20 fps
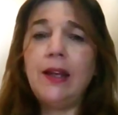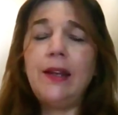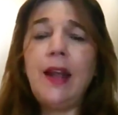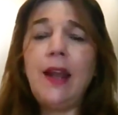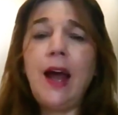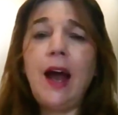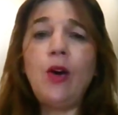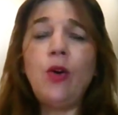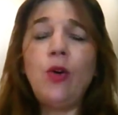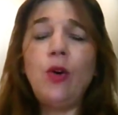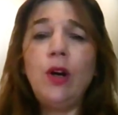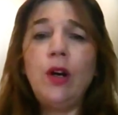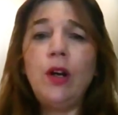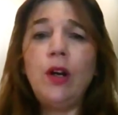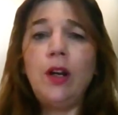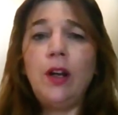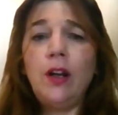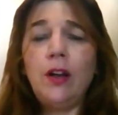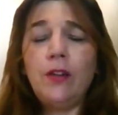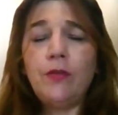Now,
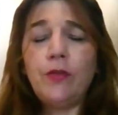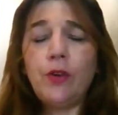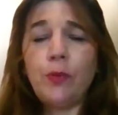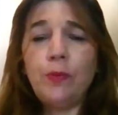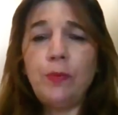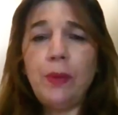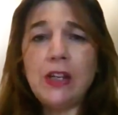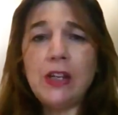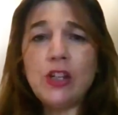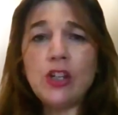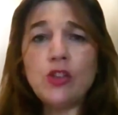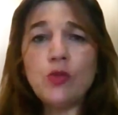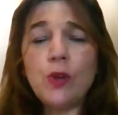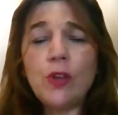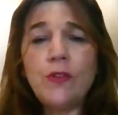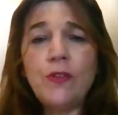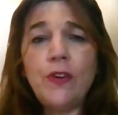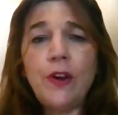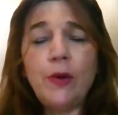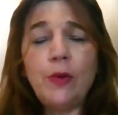for patients
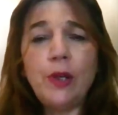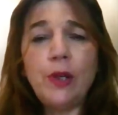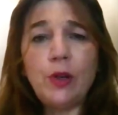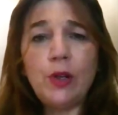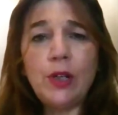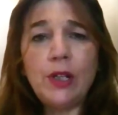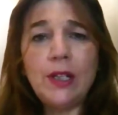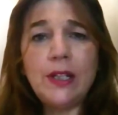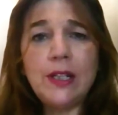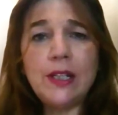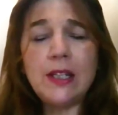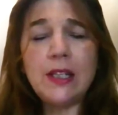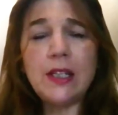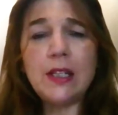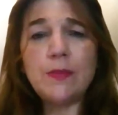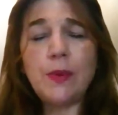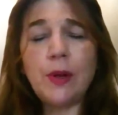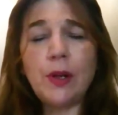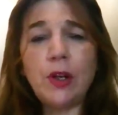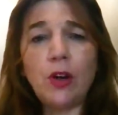with very early
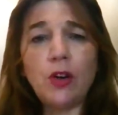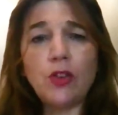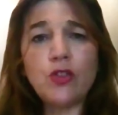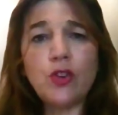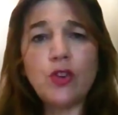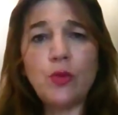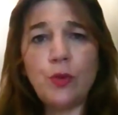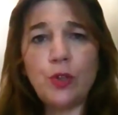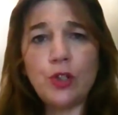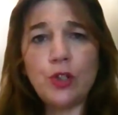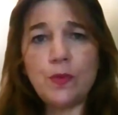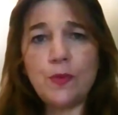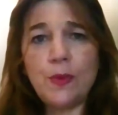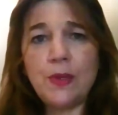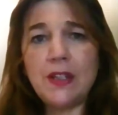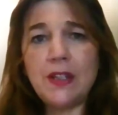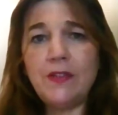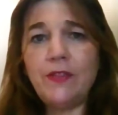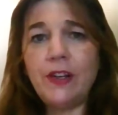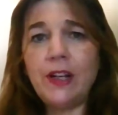disease, but also more
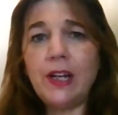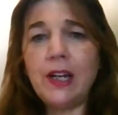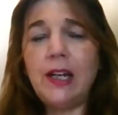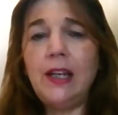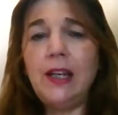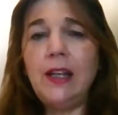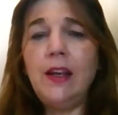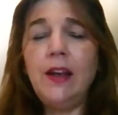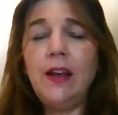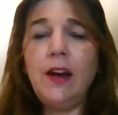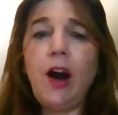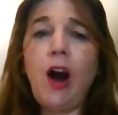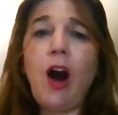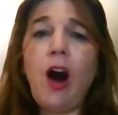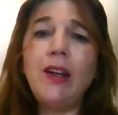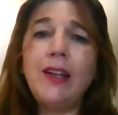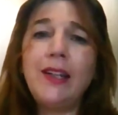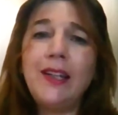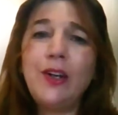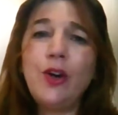specifically
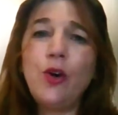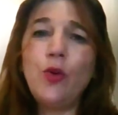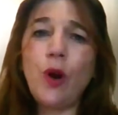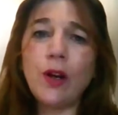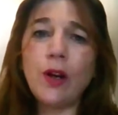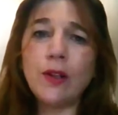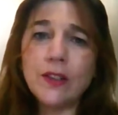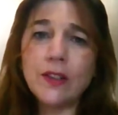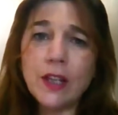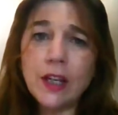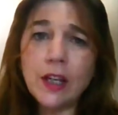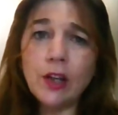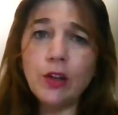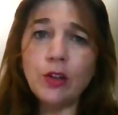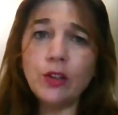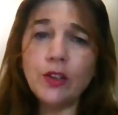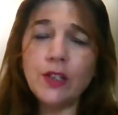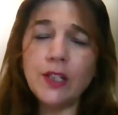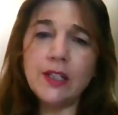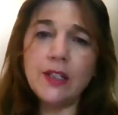
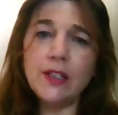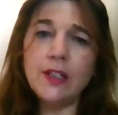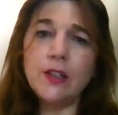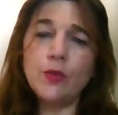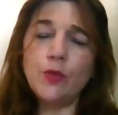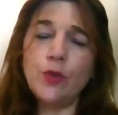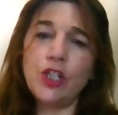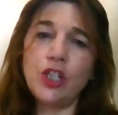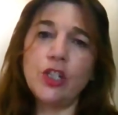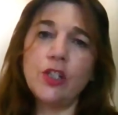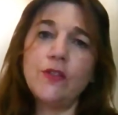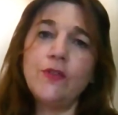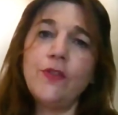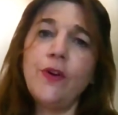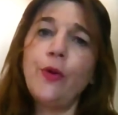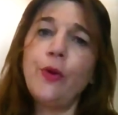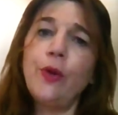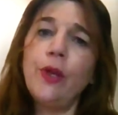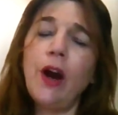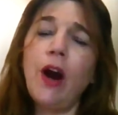oligoarticular disease, which is
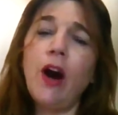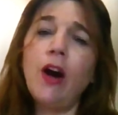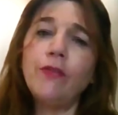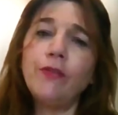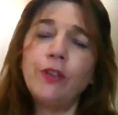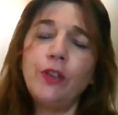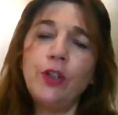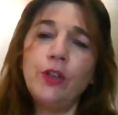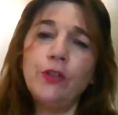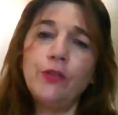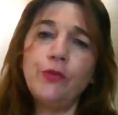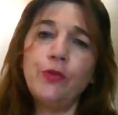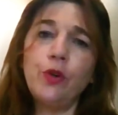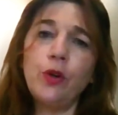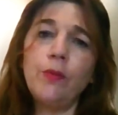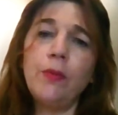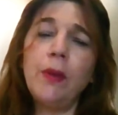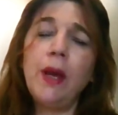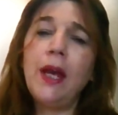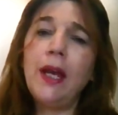very often a
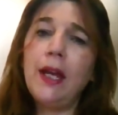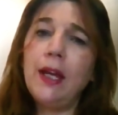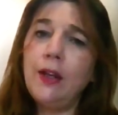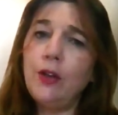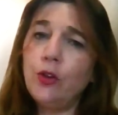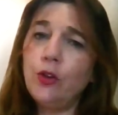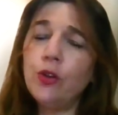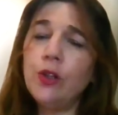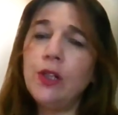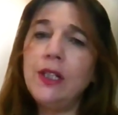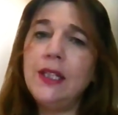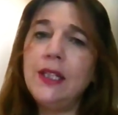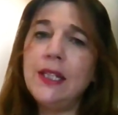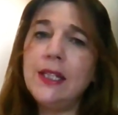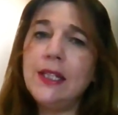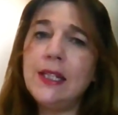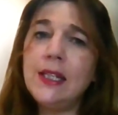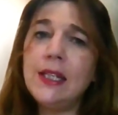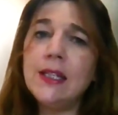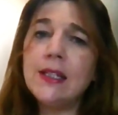form in early
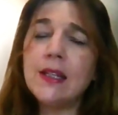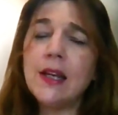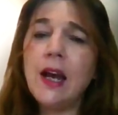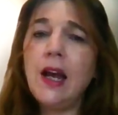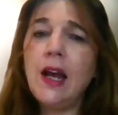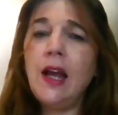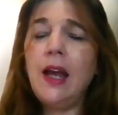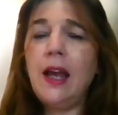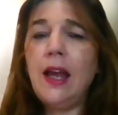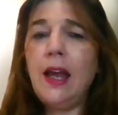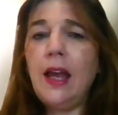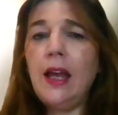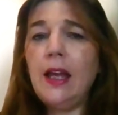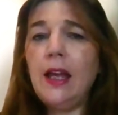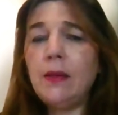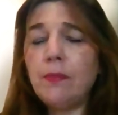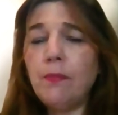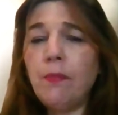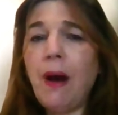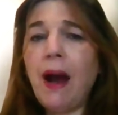disease,
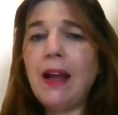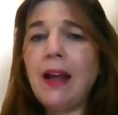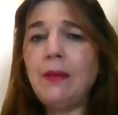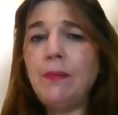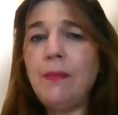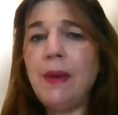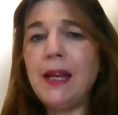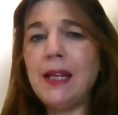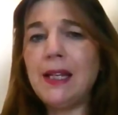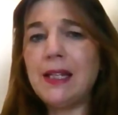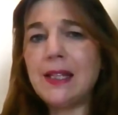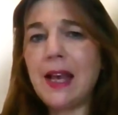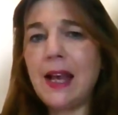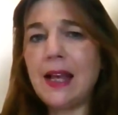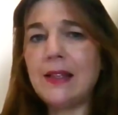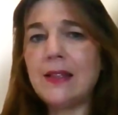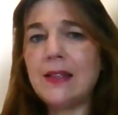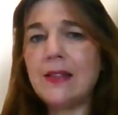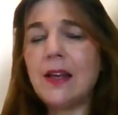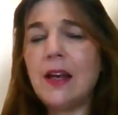it might make
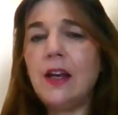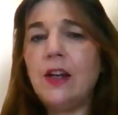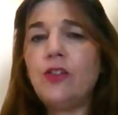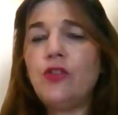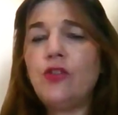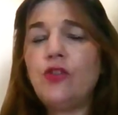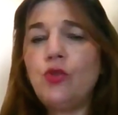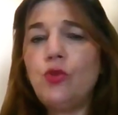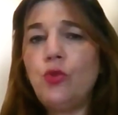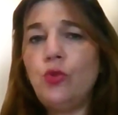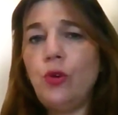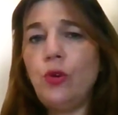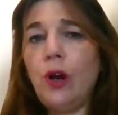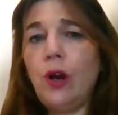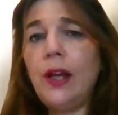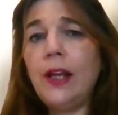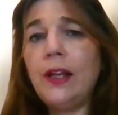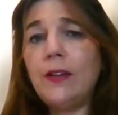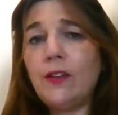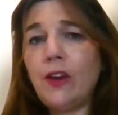sense to
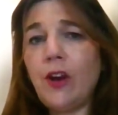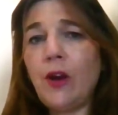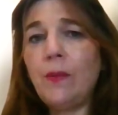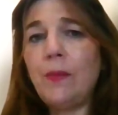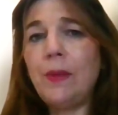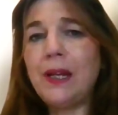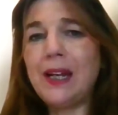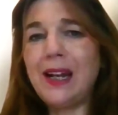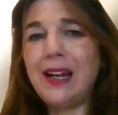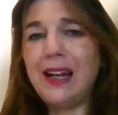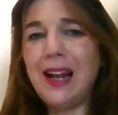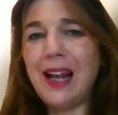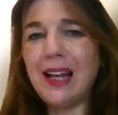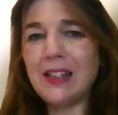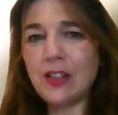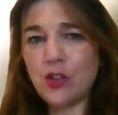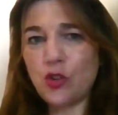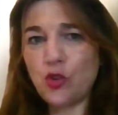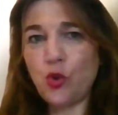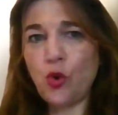hit a bit
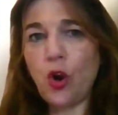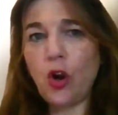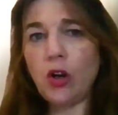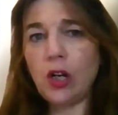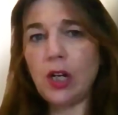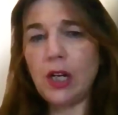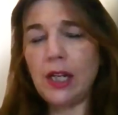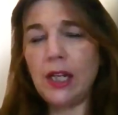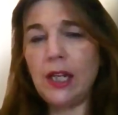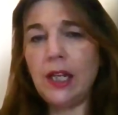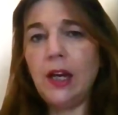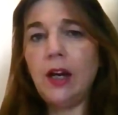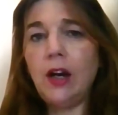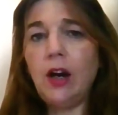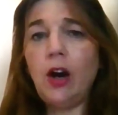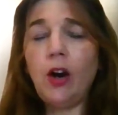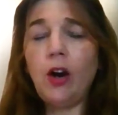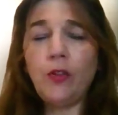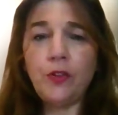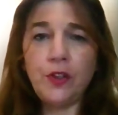less strongly
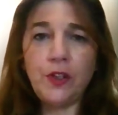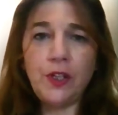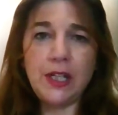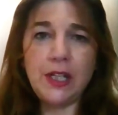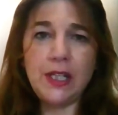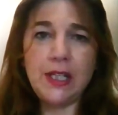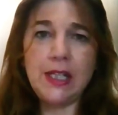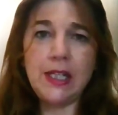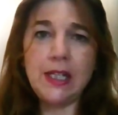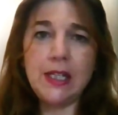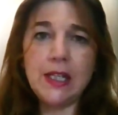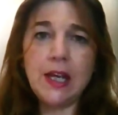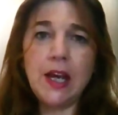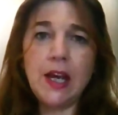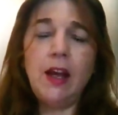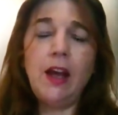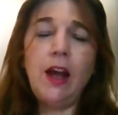on the disease.